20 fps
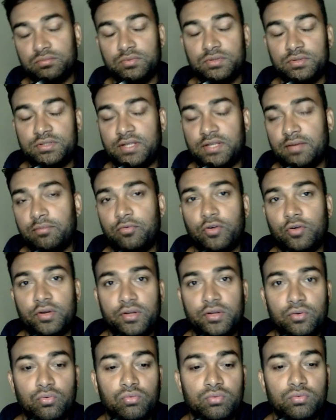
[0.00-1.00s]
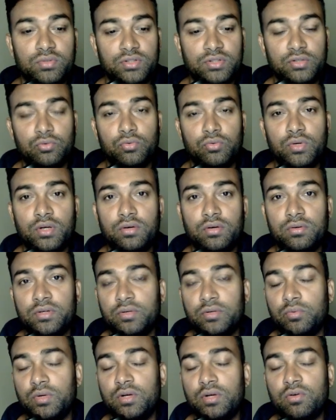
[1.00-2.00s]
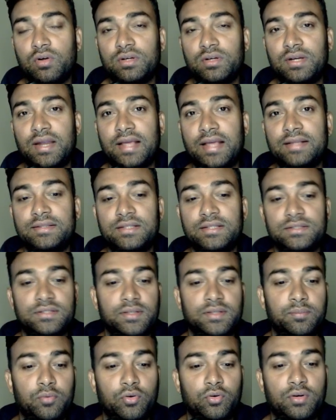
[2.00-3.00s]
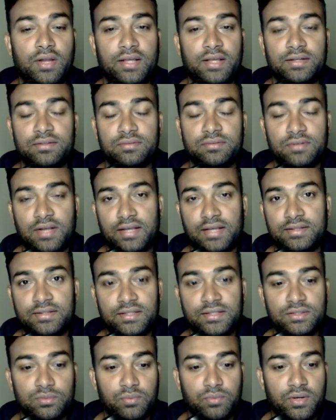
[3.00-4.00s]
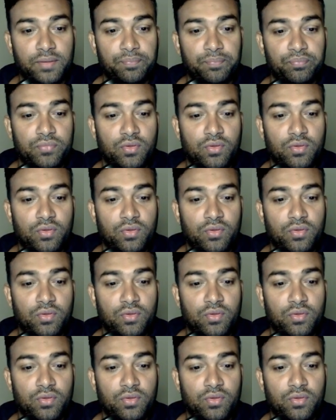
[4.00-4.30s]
Same for you, you will not like this report like this way.